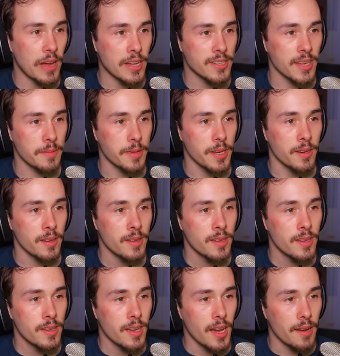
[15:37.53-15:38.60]
found something.
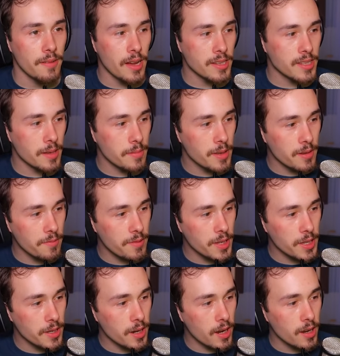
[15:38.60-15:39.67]
I found something to feed
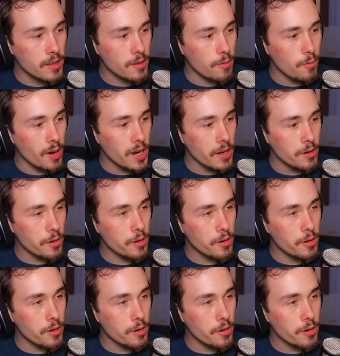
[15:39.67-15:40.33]
the dog. The wild